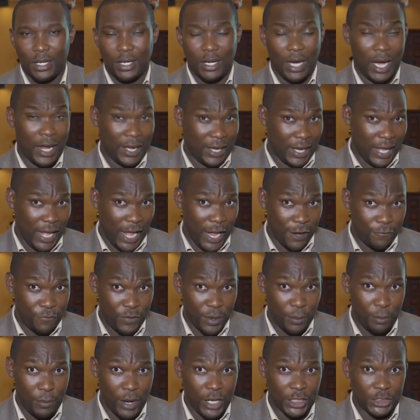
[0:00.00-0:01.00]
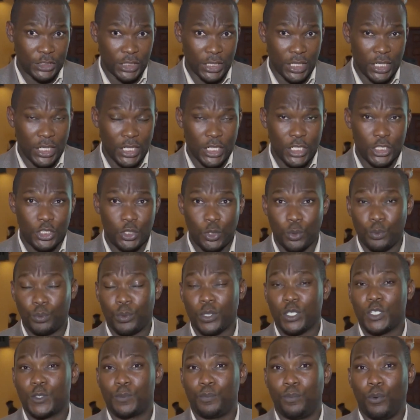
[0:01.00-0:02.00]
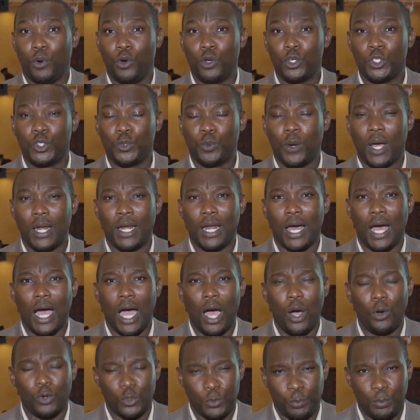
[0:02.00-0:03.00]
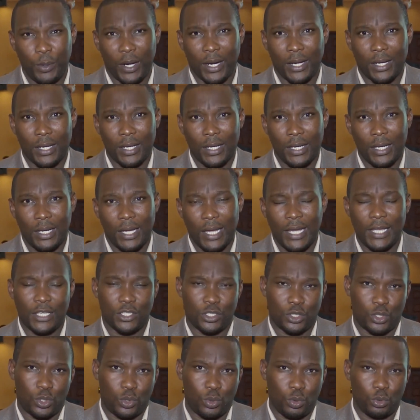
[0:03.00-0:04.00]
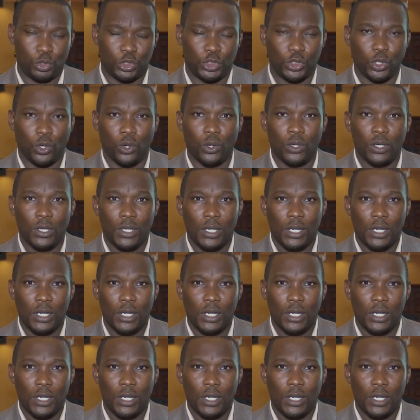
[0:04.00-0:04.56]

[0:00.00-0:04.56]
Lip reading: and every measure to respond to an outbreak is crucial.